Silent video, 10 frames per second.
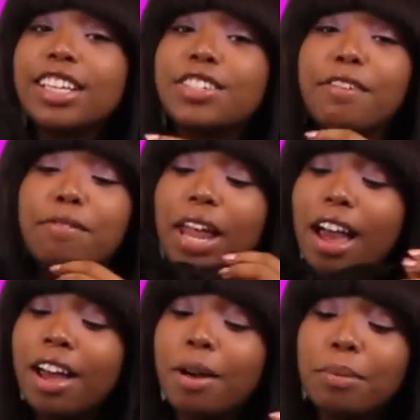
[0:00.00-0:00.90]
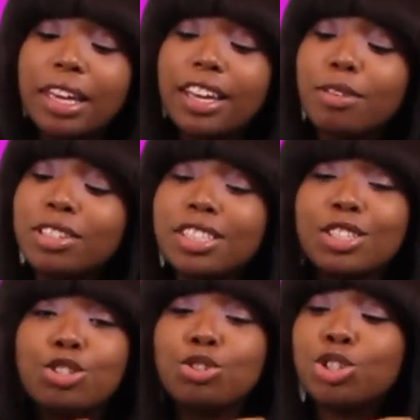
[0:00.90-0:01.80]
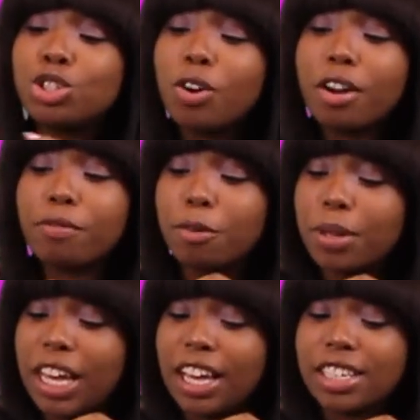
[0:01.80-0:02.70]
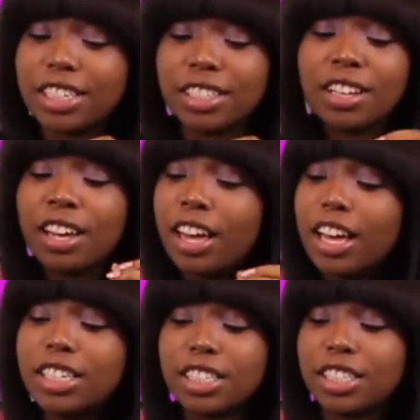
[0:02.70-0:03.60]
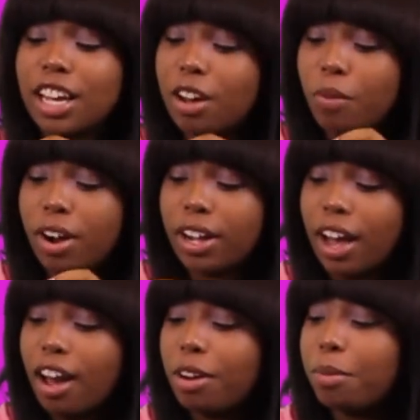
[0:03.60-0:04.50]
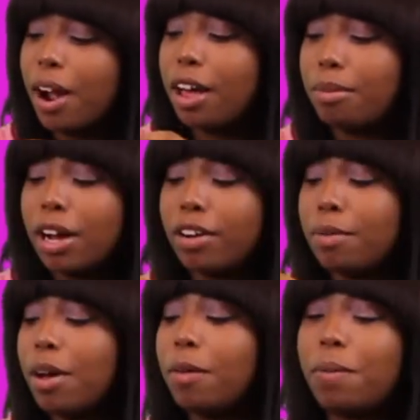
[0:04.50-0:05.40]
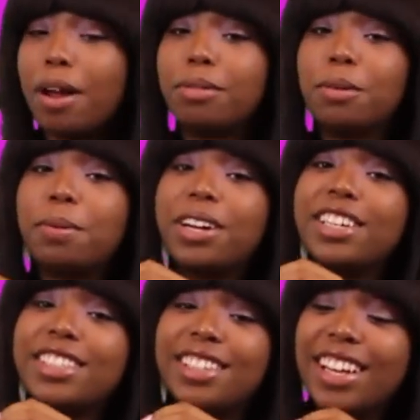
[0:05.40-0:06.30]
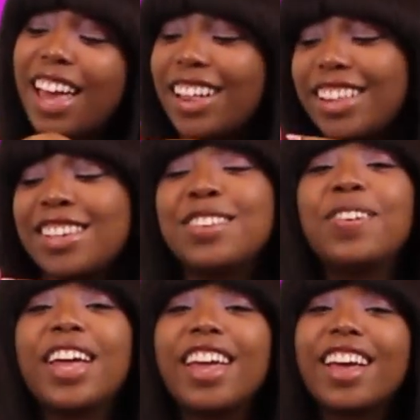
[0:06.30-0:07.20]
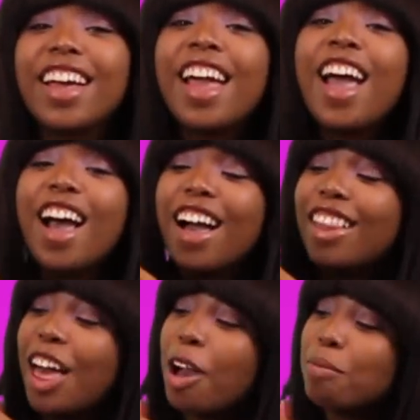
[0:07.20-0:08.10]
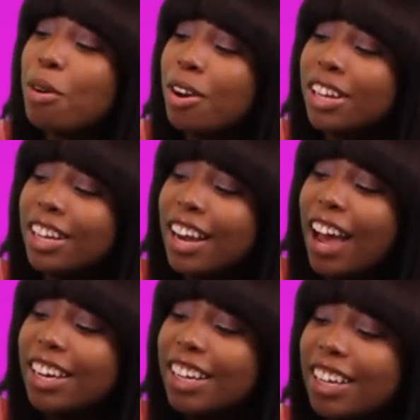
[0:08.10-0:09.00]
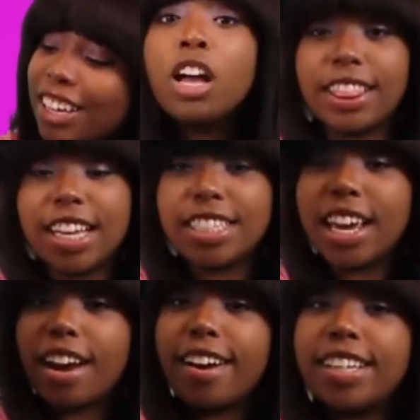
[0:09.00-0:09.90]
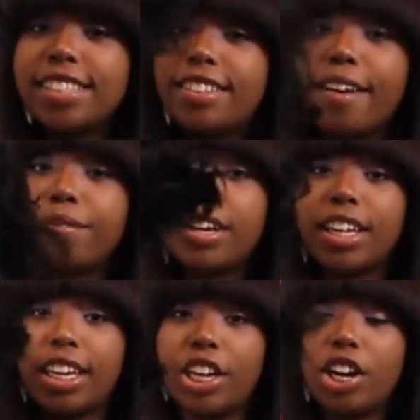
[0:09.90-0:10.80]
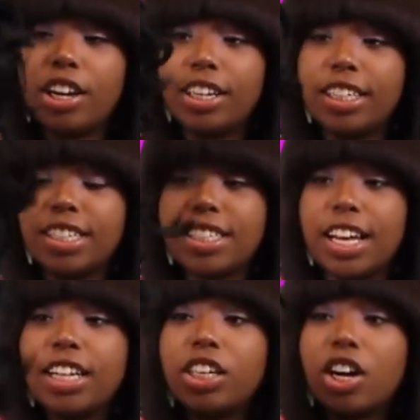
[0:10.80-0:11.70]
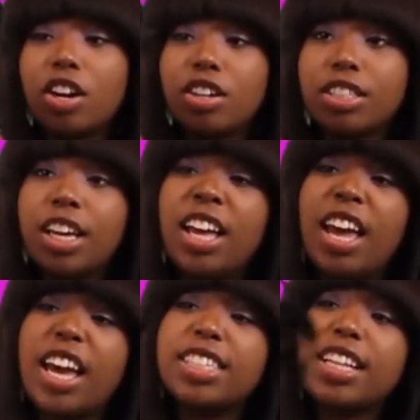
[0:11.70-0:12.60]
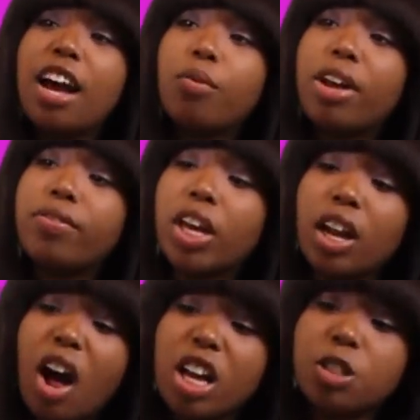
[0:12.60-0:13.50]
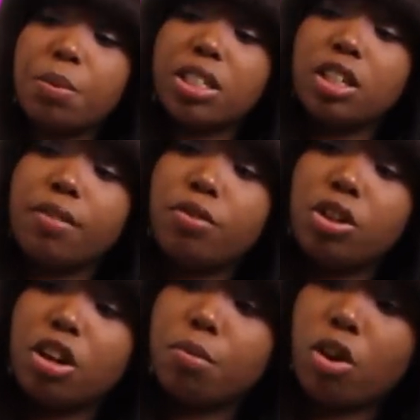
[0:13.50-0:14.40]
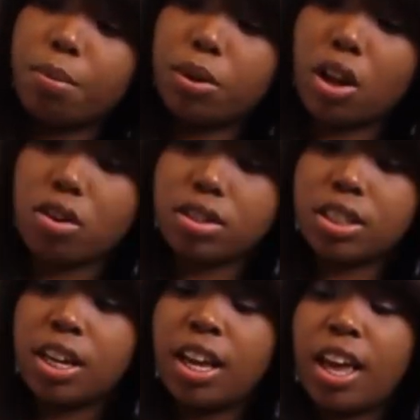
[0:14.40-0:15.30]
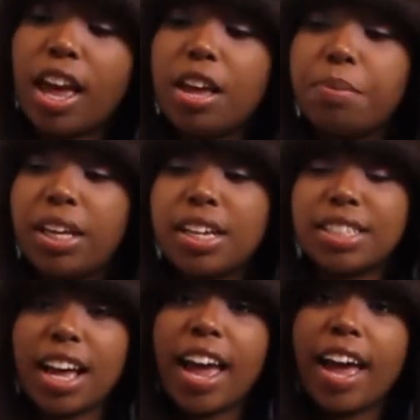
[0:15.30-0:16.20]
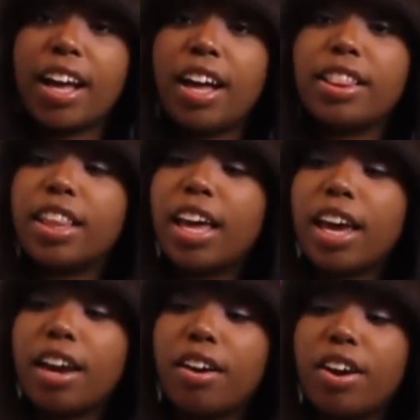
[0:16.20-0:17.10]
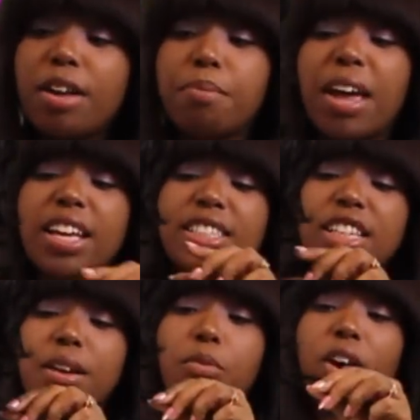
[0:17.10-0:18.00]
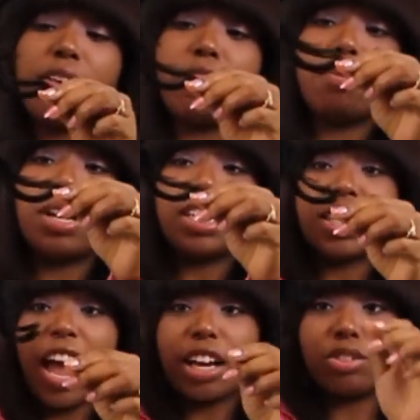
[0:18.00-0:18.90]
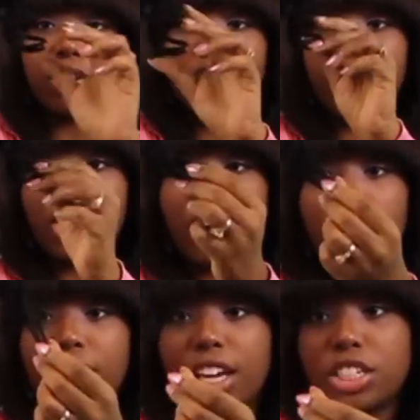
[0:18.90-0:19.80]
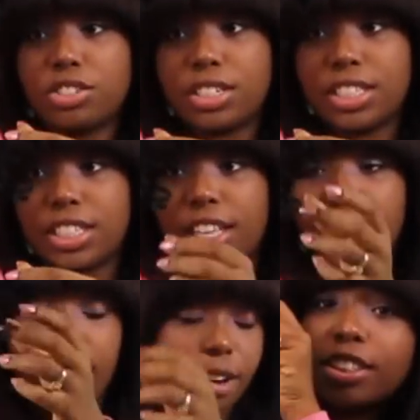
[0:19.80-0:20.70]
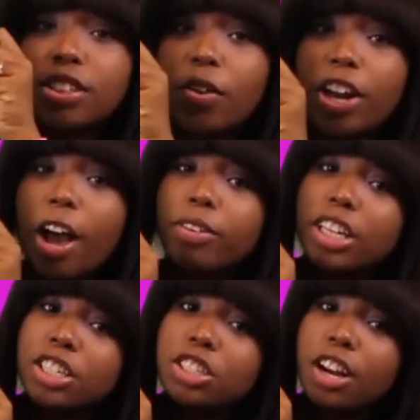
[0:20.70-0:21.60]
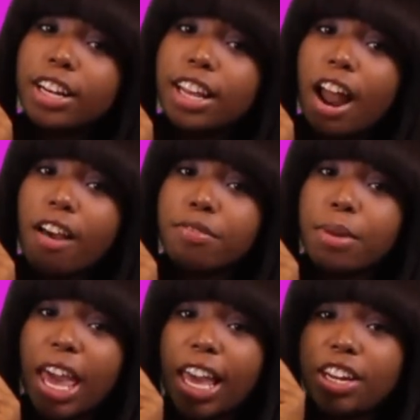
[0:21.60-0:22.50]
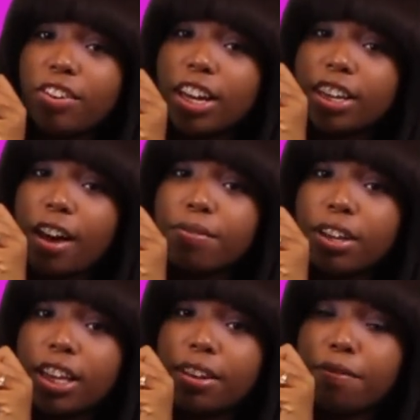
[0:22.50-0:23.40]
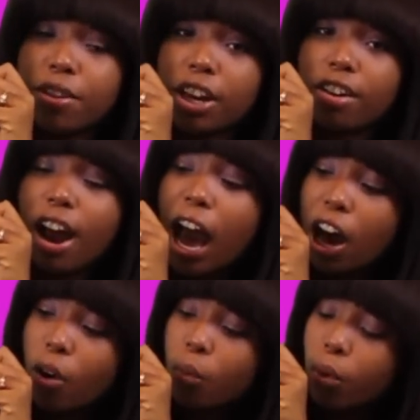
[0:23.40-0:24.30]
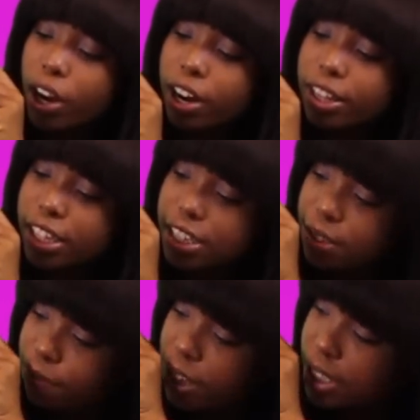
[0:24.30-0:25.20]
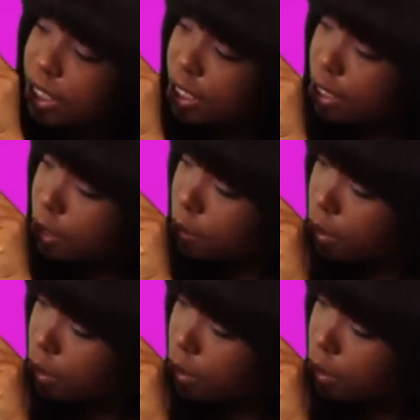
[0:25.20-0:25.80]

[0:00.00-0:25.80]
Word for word: look too fly on me. It was just too short for me. It just it just didn't work out. It'll probably, my grandma would probably appreciate this wig a lot more than I did. This hair is definitely curly, distinct curls. It's not wavy at all, especially if you look more close. And because I had cut the hair, it may seem wavy, but it's actually curly, as you can see there. So now with this chart that I've made, you can definitely figure out where this fits into.